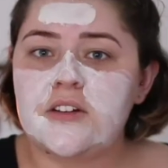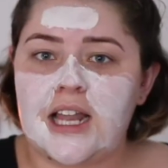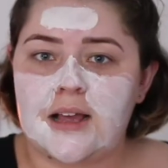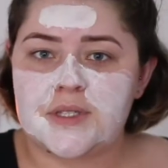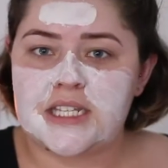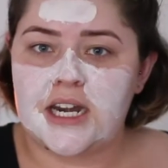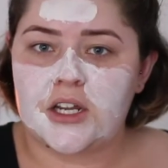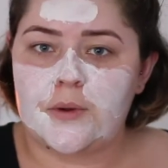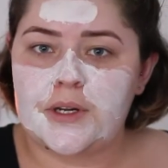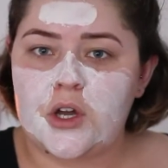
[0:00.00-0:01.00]
alarm
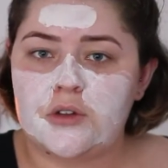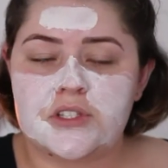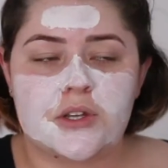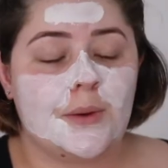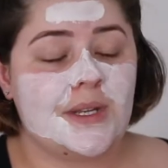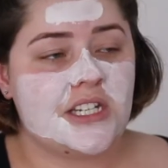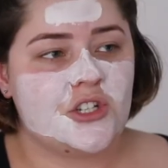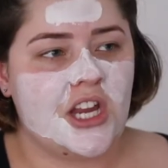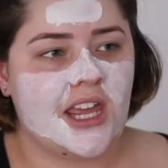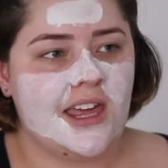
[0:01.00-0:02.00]
started going off, so I went to
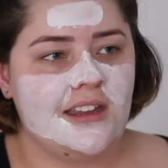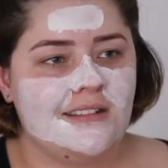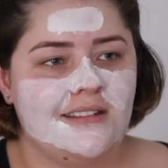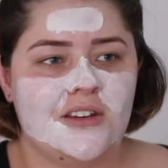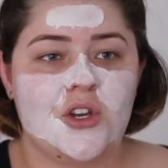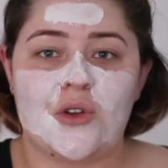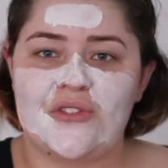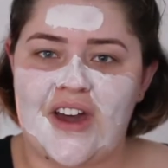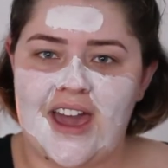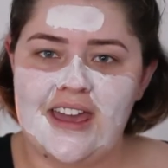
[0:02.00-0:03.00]
check it. No
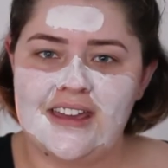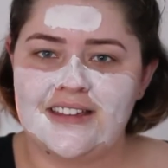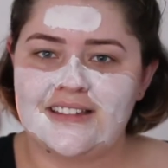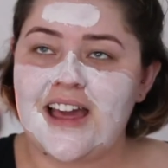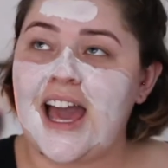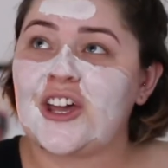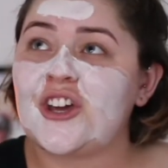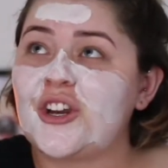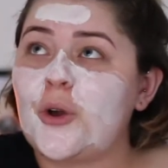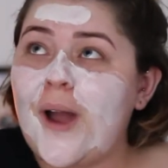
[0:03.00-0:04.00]
fire. I
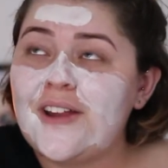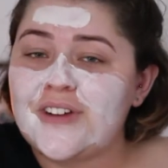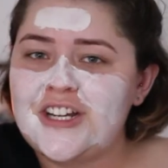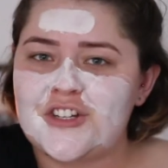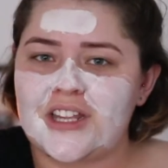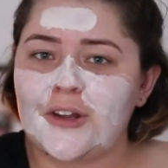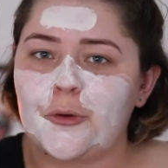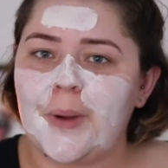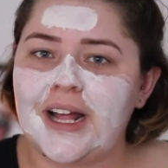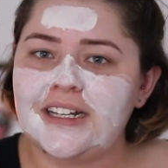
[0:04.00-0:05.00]
couldn't quite reach the
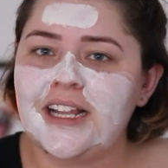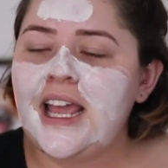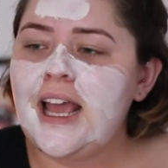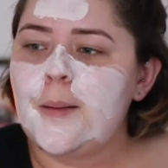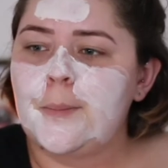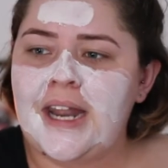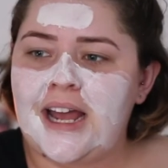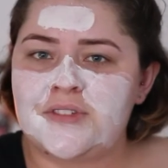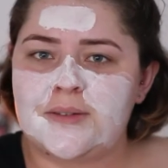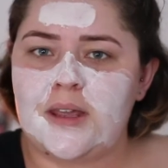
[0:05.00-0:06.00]
little button, but
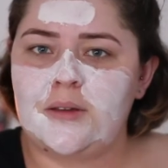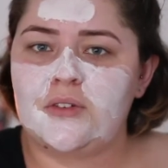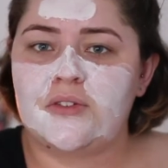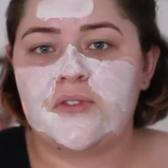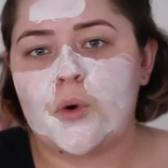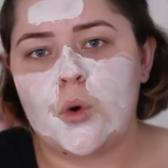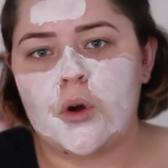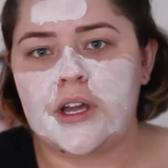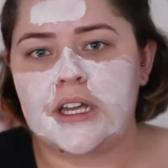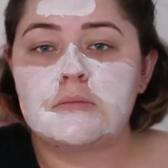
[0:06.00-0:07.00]
after maybe
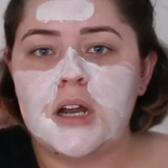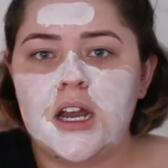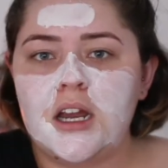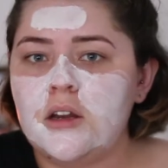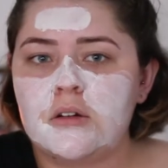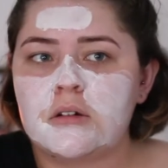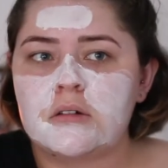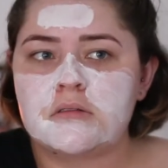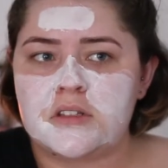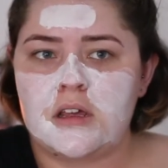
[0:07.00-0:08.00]
4
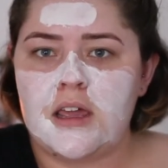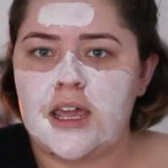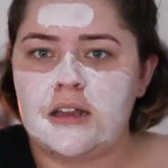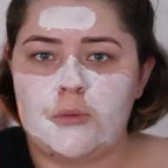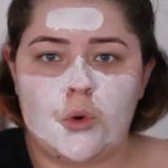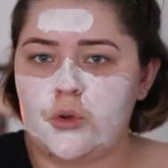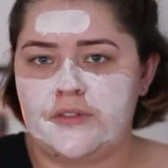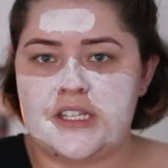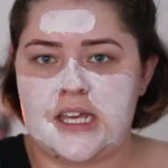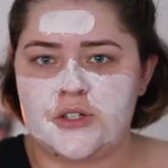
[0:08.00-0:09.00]
meows, it all
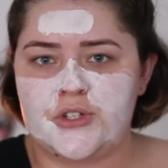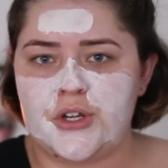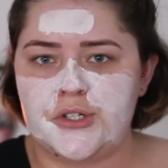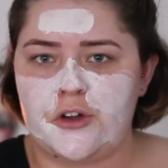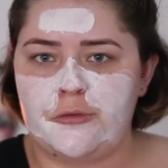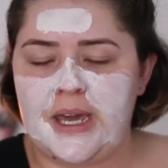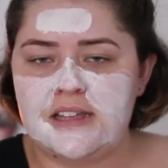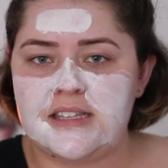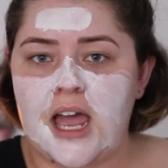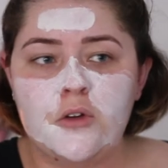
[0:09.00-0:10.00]
of a sudden turned off by
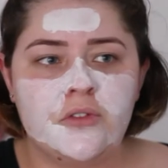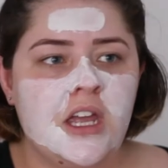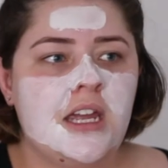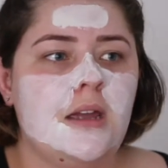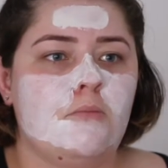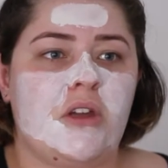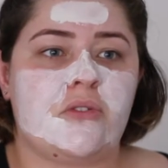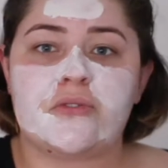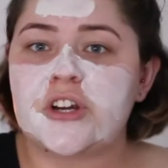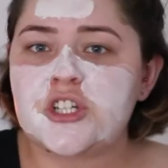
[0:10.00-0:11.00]
itself. My
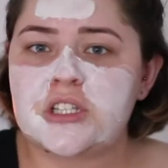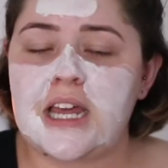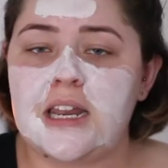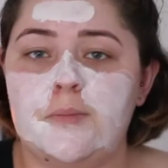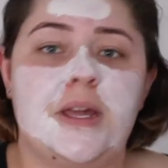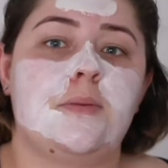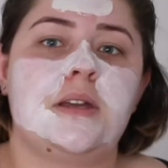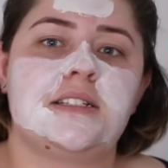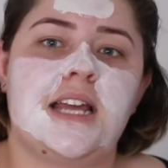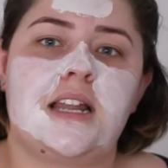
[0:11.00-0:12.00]
fridge started
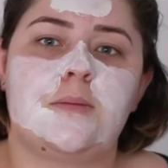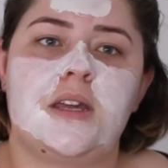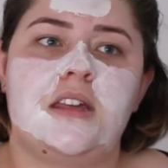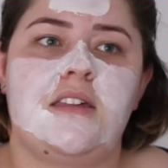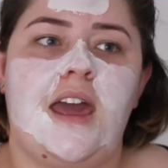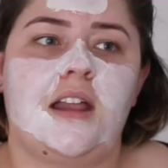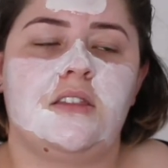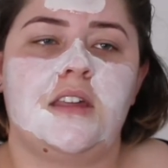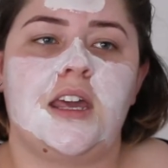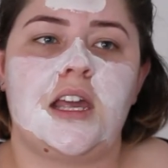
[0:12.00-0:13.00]
beeping, telling me
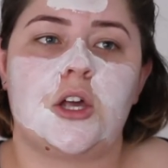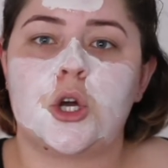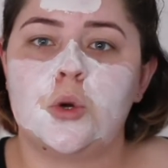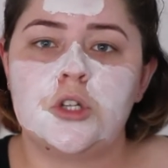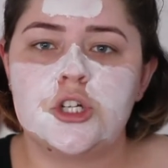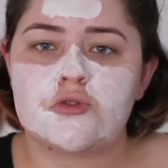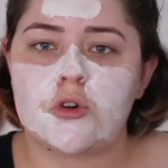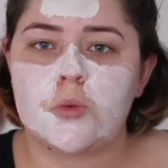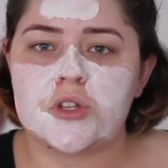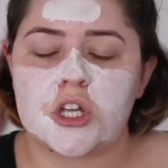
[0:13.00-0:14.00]
that the cooler
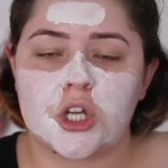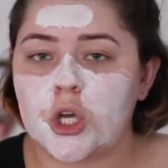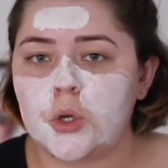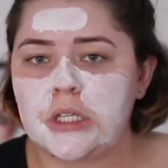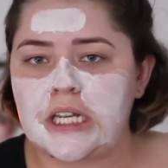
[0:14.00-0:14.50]
drawer wasn't cool